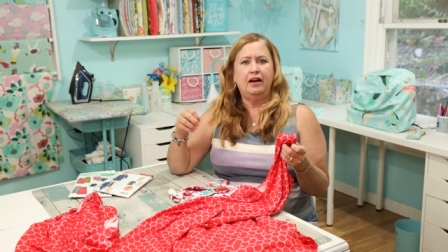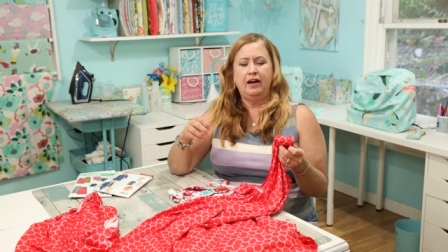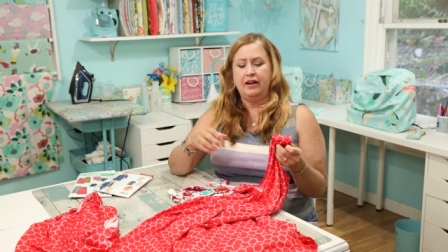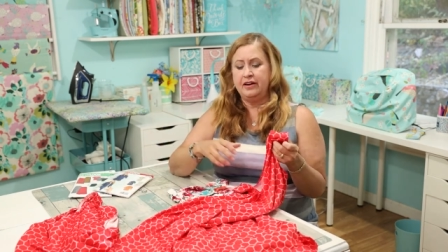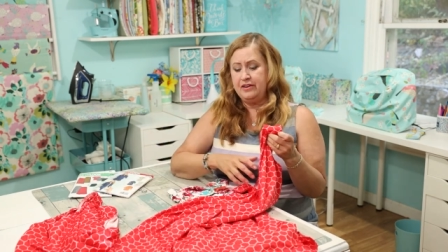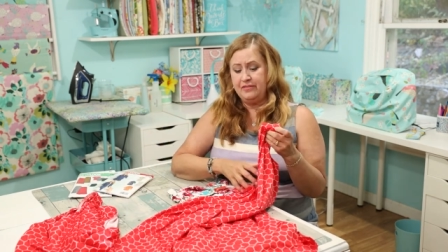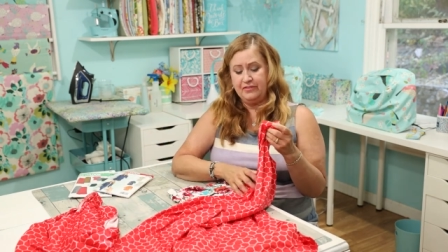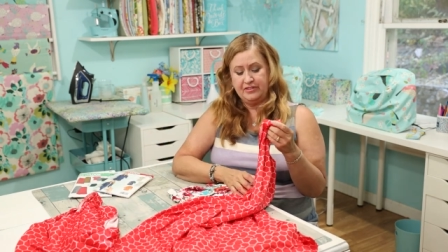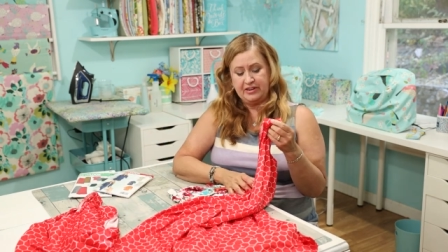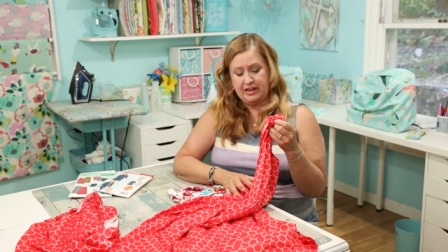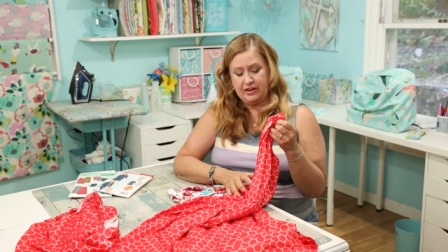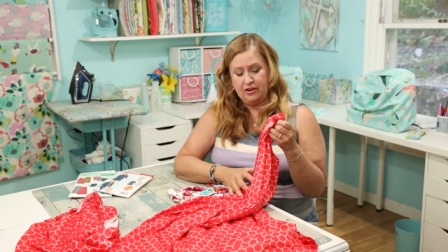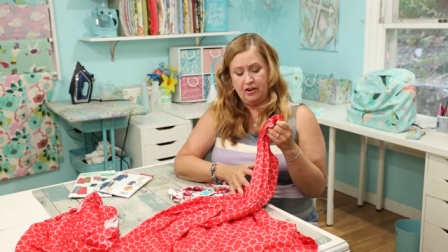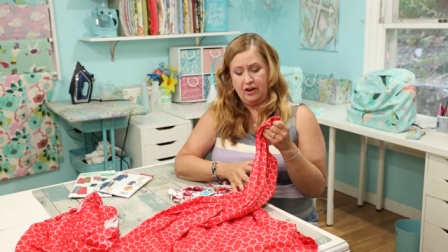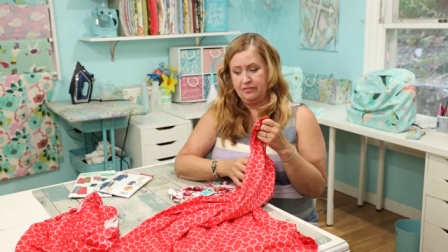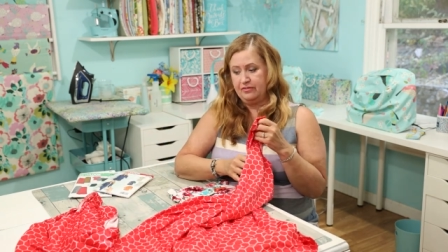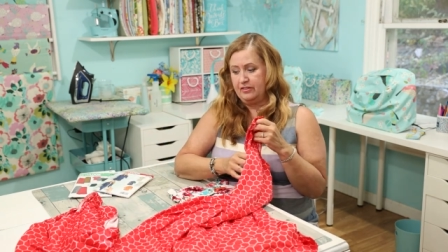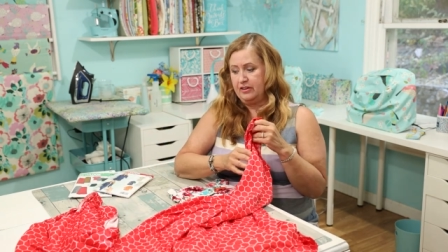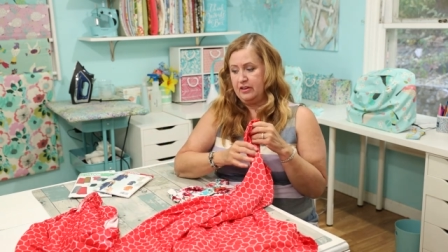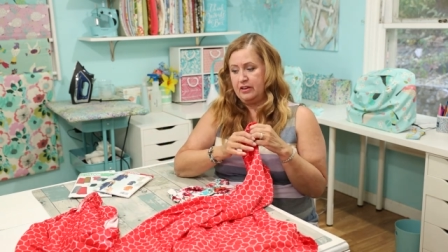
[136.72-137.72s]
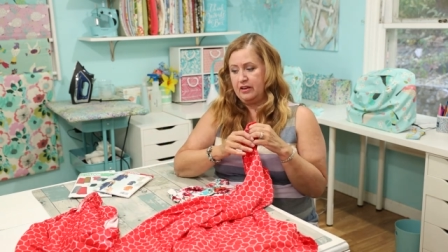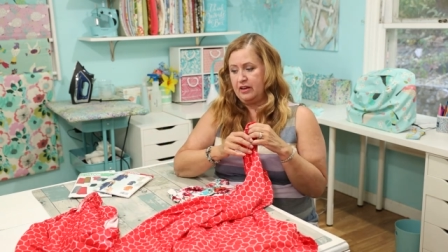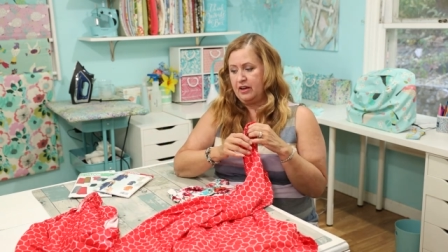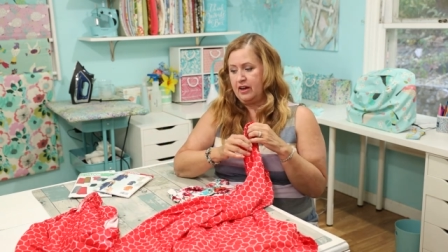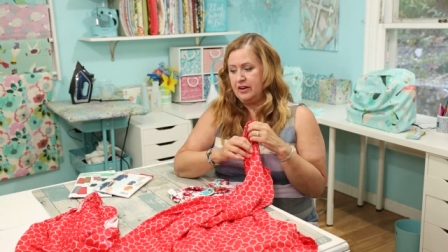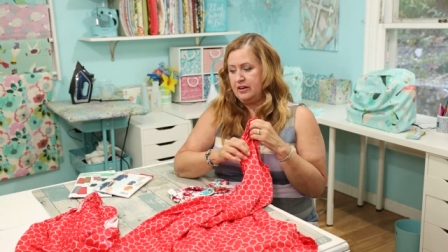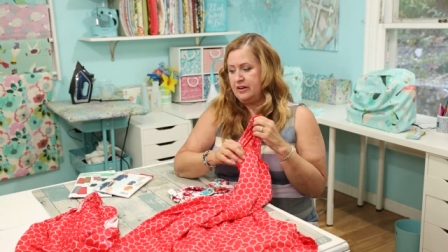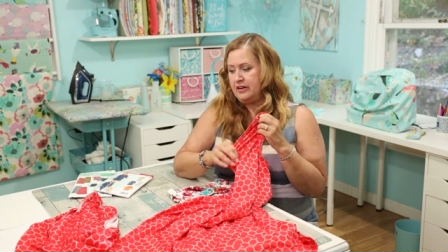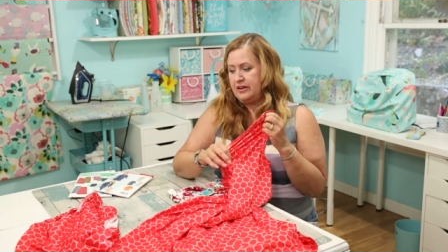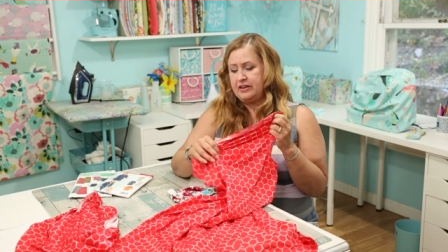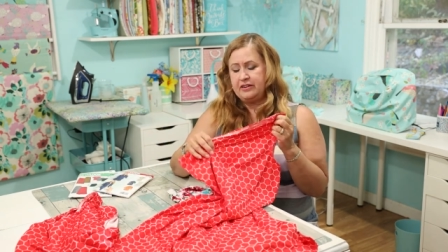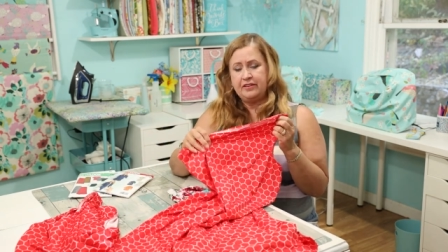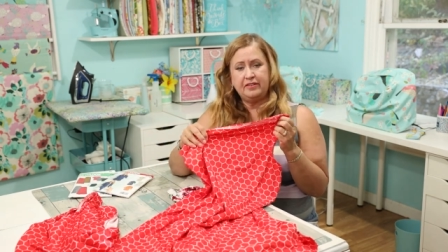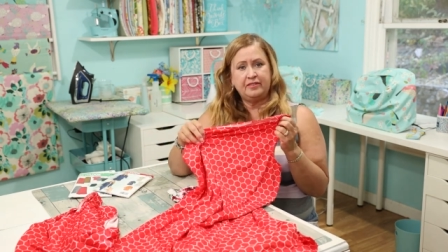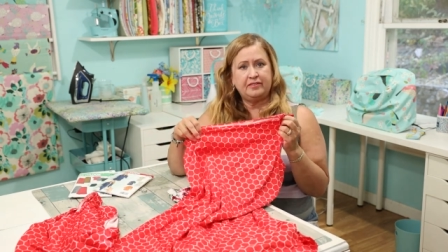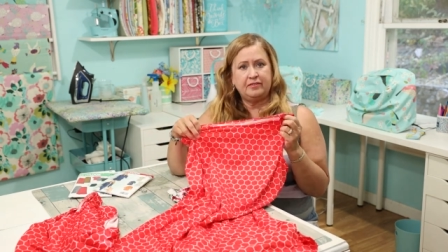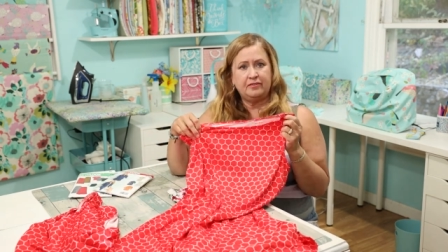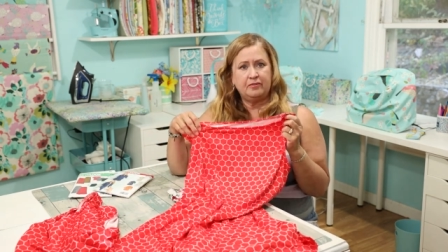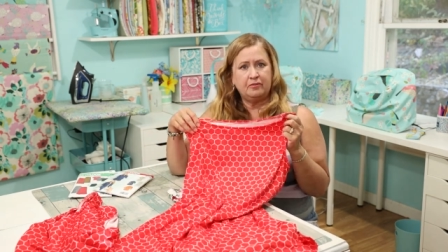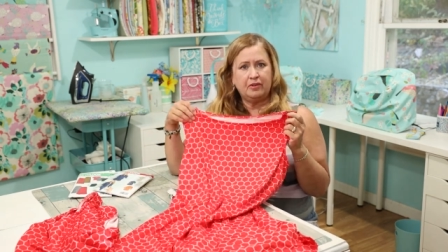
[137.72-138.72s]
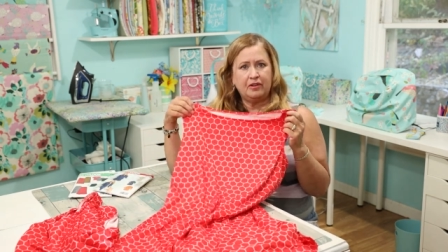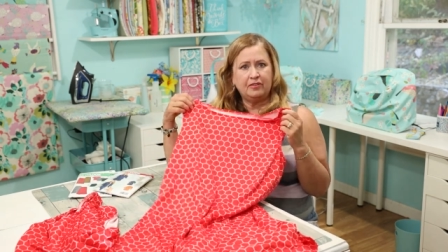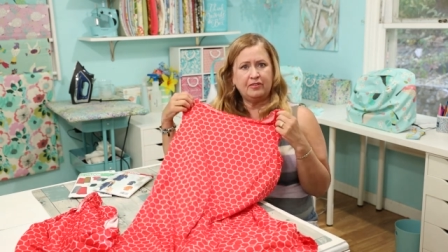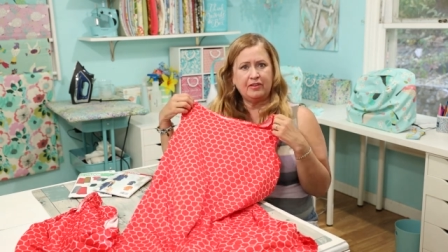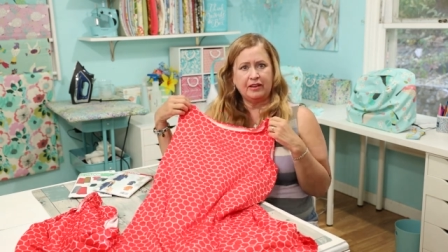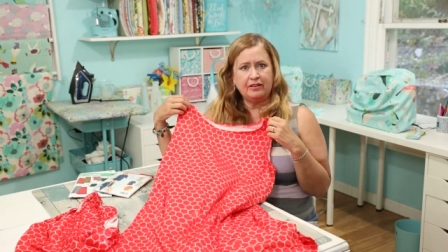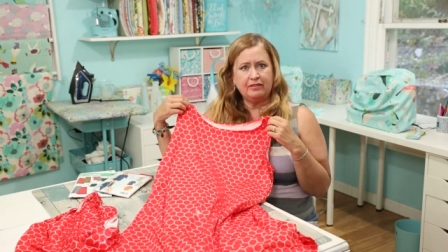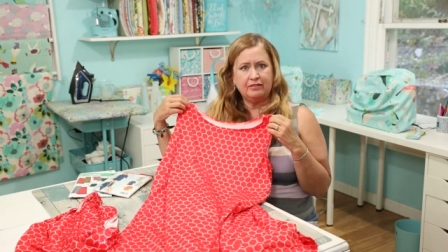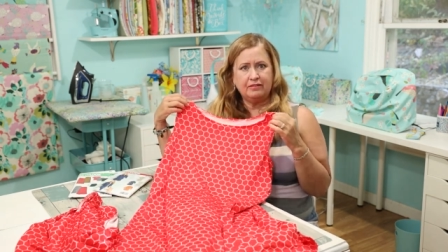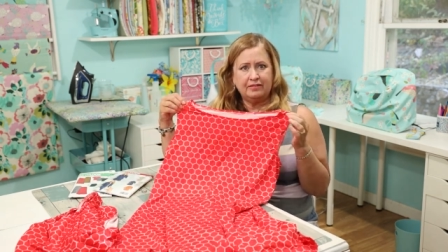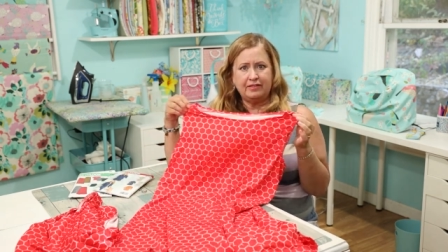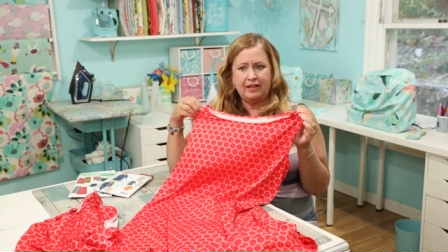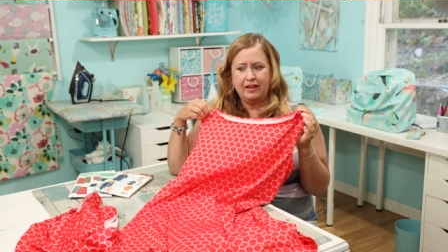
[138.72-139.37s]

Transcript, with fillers: I didn't even take it off. I didn't need to. It's like,